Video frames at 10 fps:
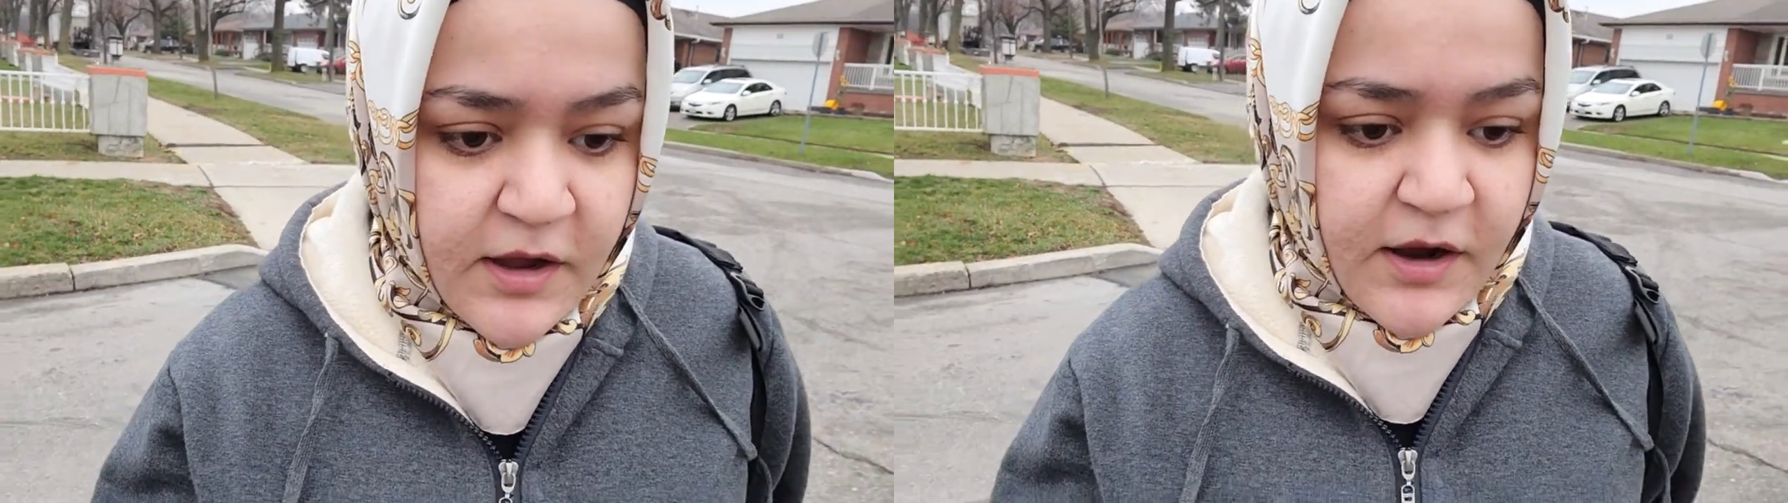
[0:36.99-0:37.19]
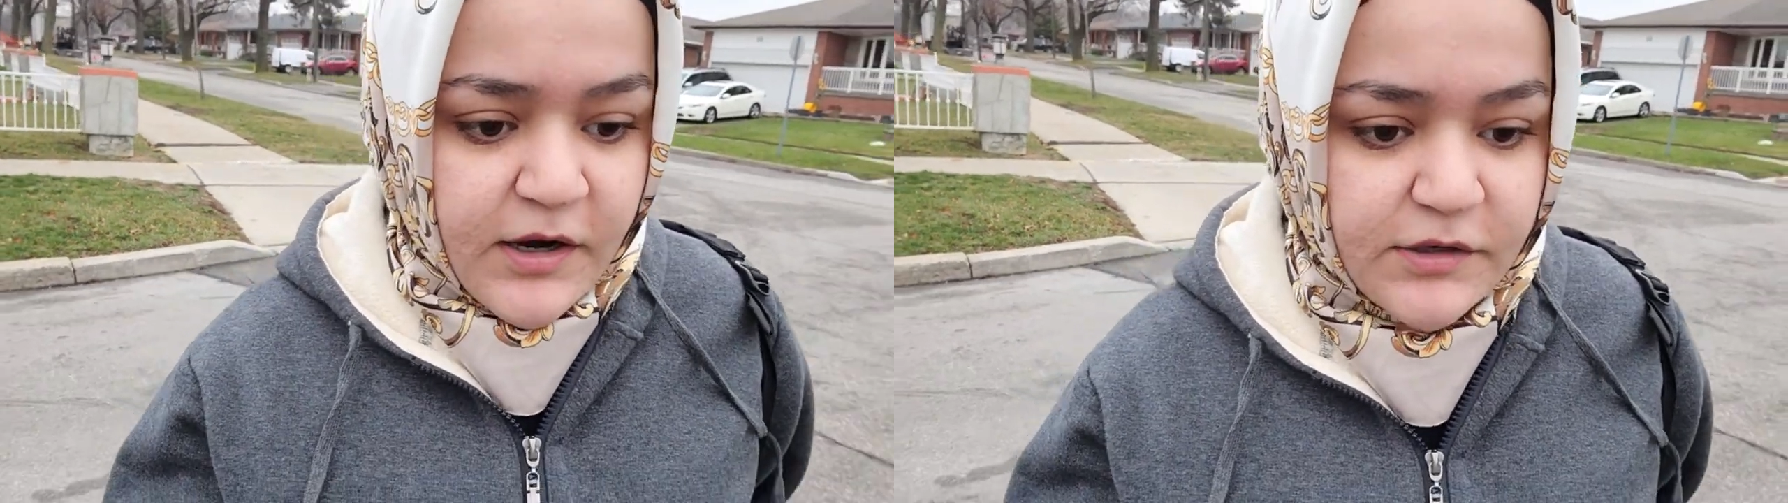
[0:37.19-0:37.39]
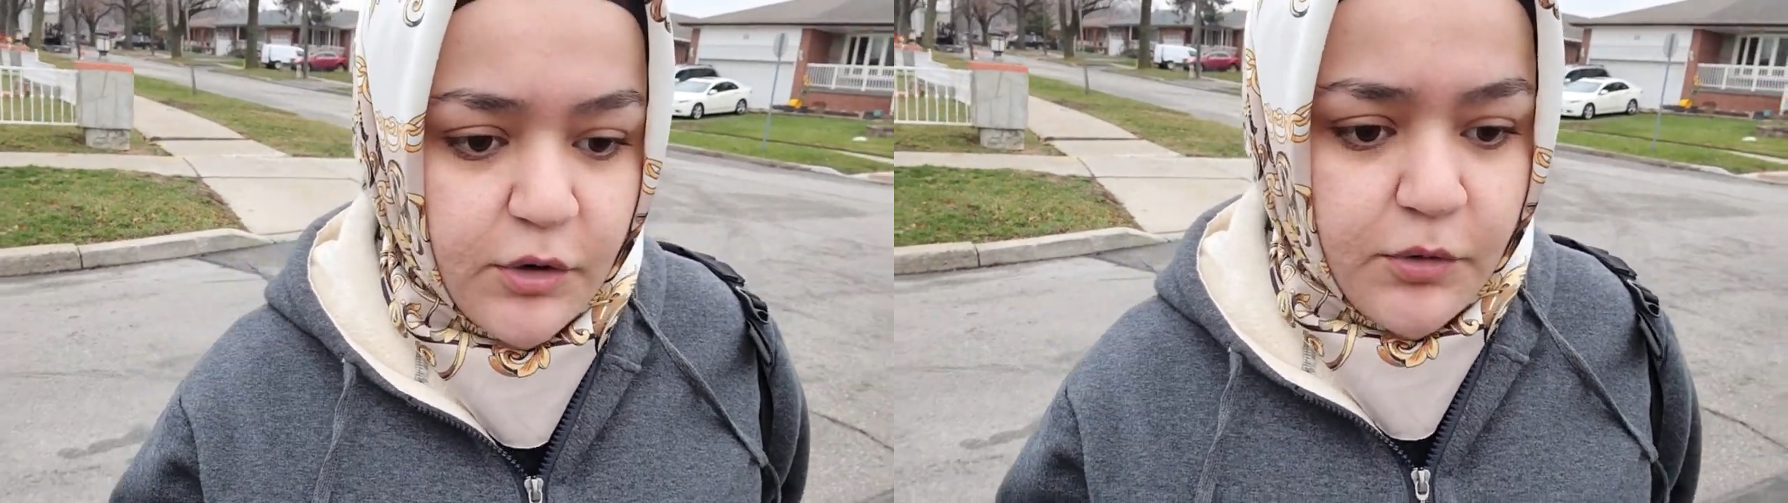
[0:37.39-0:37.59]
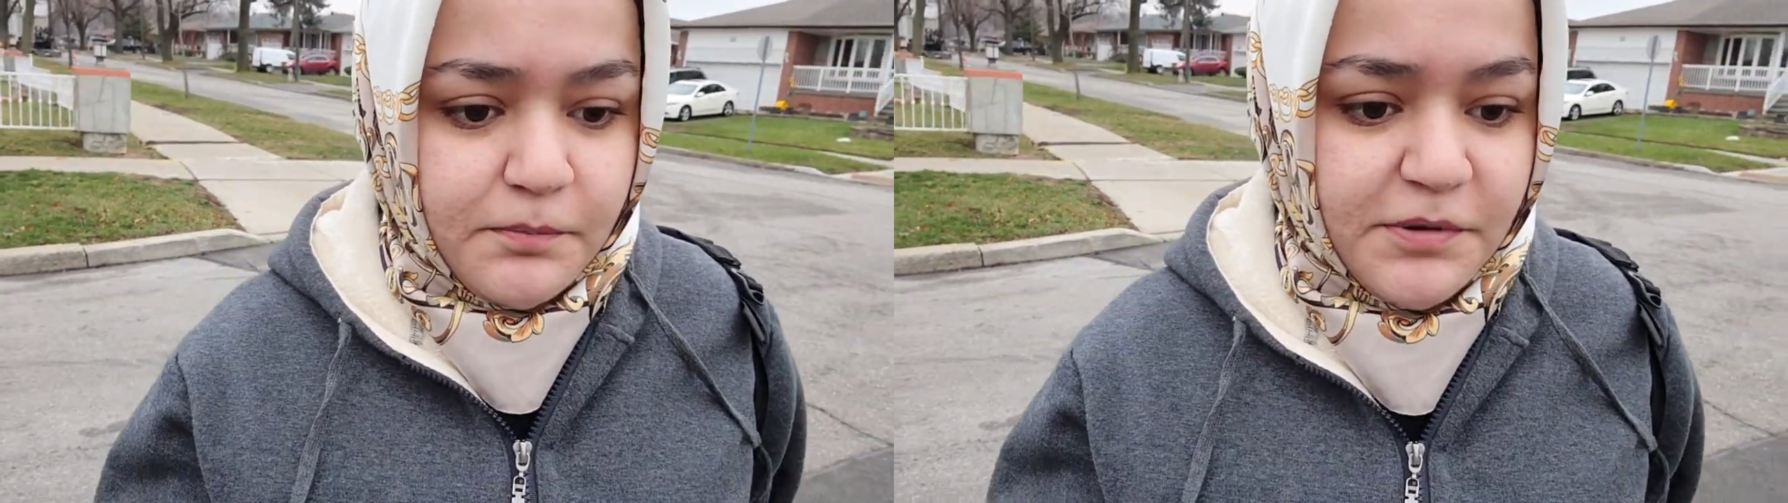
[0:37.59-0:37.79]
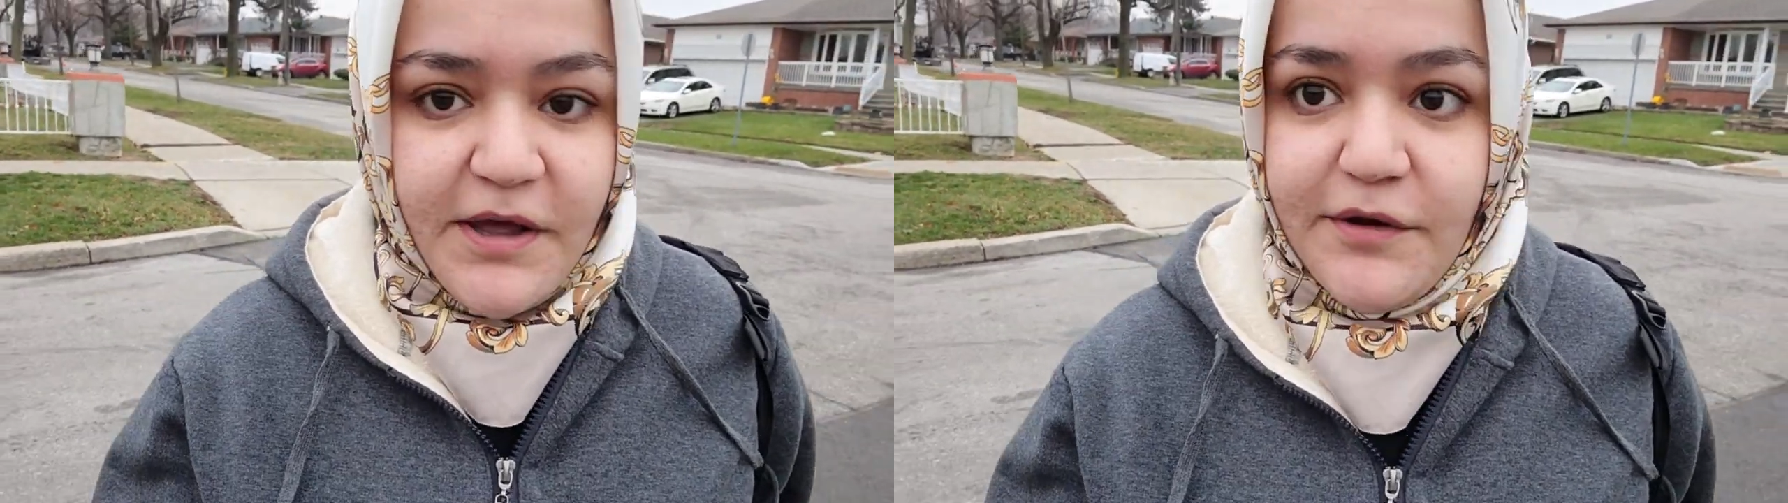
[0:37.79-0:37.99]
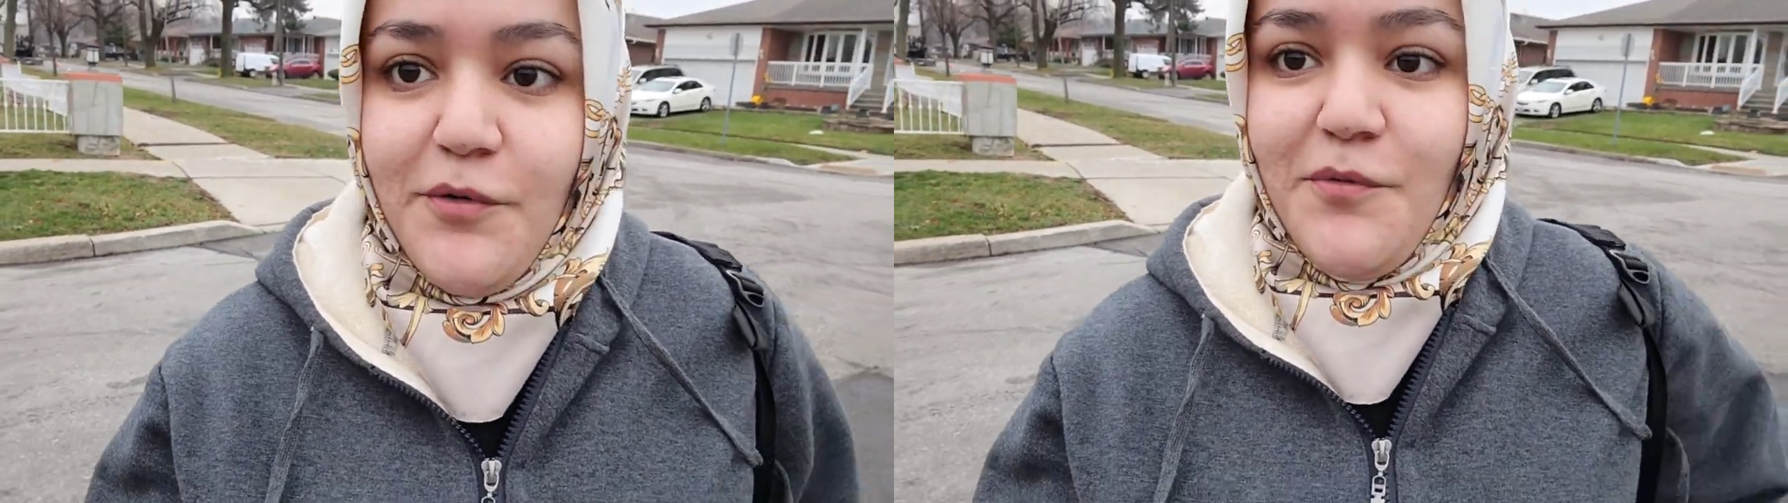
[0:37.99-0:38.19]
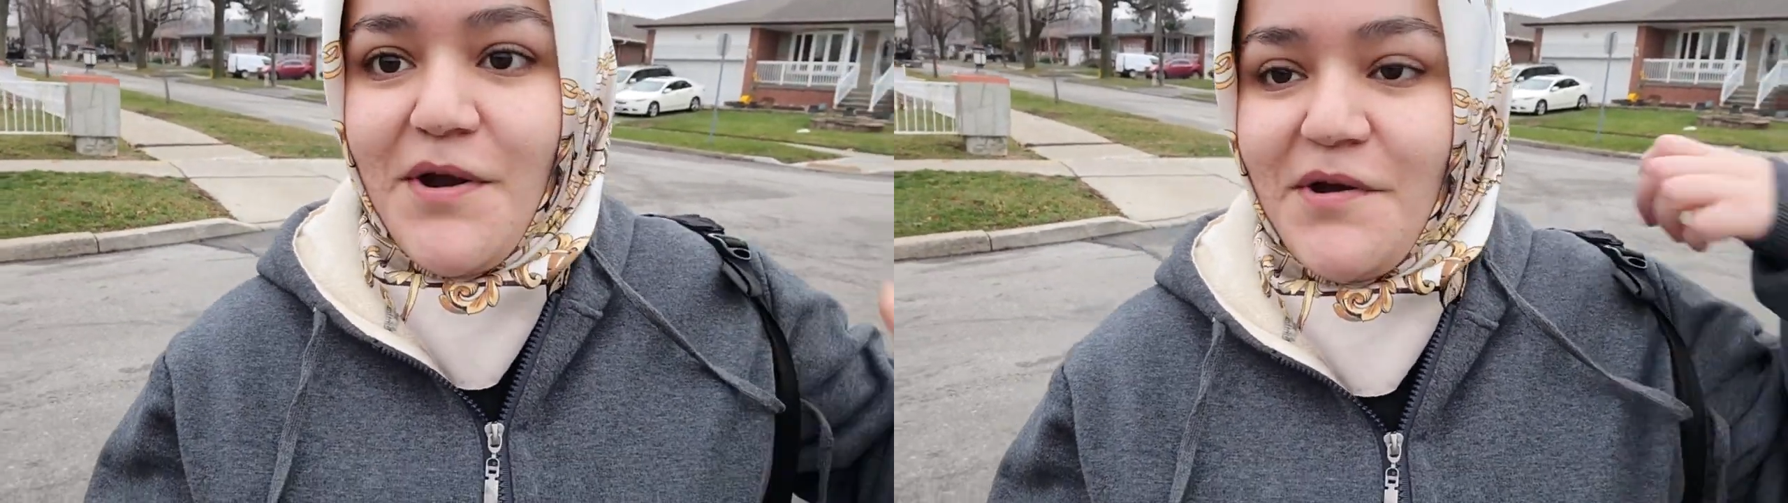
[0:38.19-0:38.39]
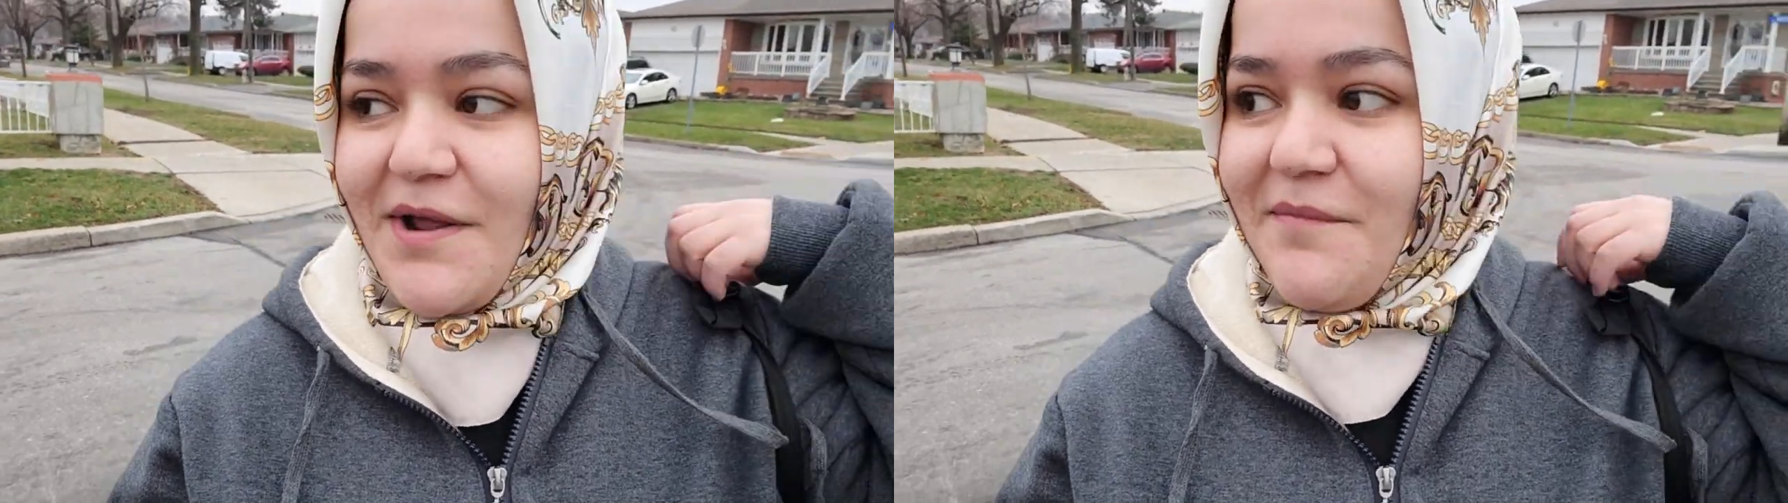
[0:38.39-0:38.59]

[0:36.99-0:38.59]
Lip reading: I don't plan on wearing a